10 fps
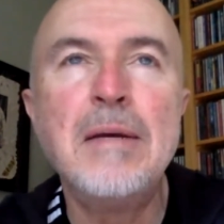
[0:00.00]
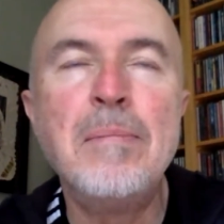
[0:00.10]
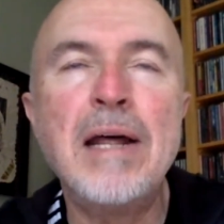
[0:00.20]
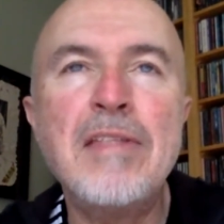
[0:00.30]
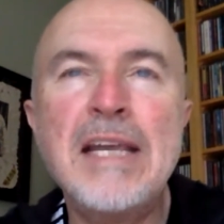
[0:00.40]

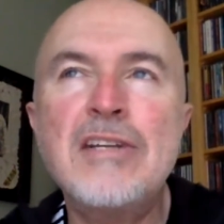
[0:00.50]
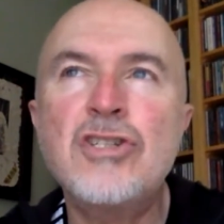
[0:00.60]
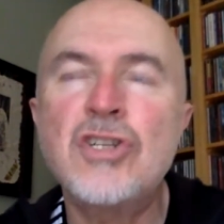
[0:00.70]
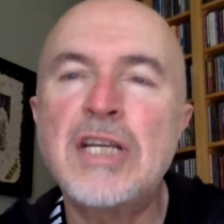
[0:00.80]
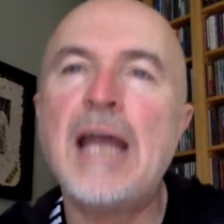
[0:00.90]
But I think it's
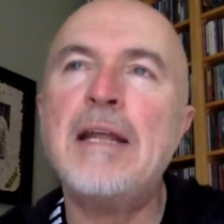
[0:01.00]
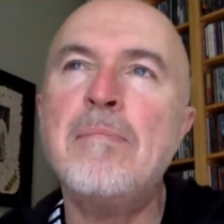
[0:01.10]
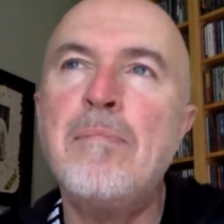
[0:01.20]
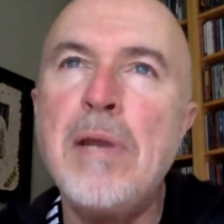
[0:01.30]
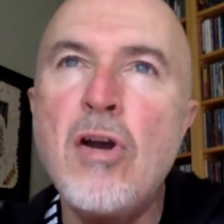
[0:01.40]
just
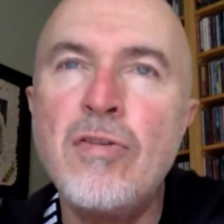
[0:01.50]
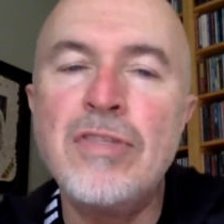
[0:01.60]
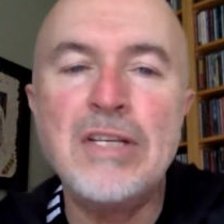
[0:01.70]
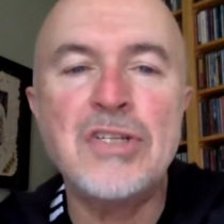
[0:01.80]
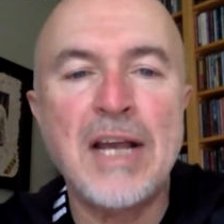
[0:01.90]
getting
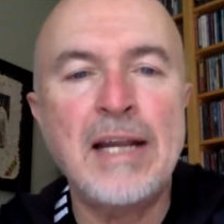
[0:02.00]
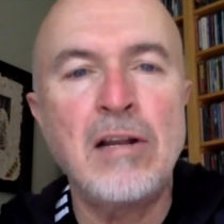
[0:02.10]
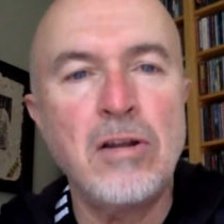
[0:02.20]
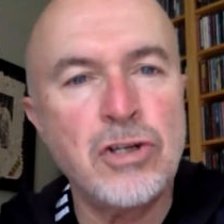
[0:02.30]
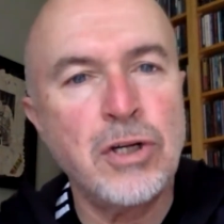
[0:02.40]
beyond this
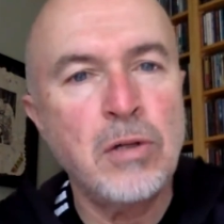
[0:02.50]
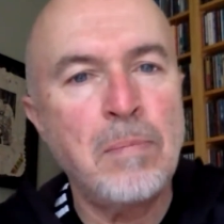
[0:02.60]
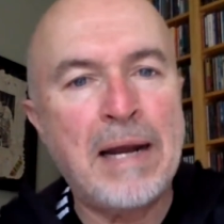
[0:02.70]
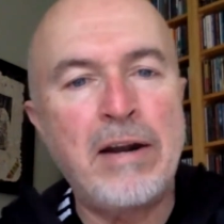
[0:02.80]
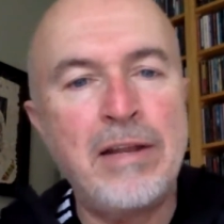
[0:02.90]
psychological
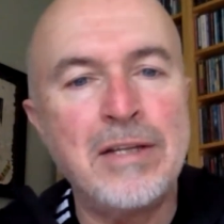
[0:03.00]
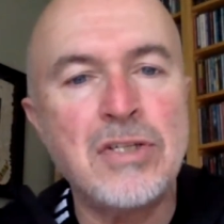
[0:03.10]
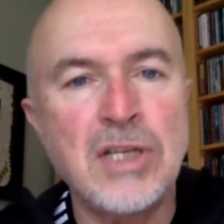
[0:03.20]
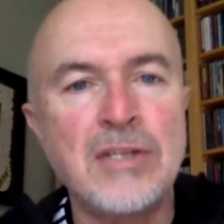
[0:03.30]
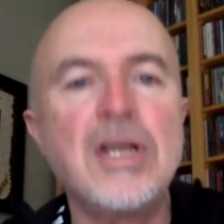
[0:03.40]
barrier that
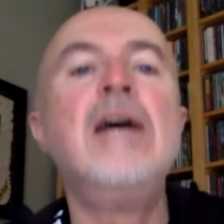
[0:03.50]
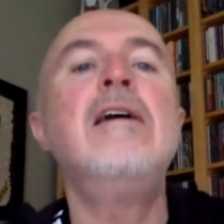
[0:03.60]
says,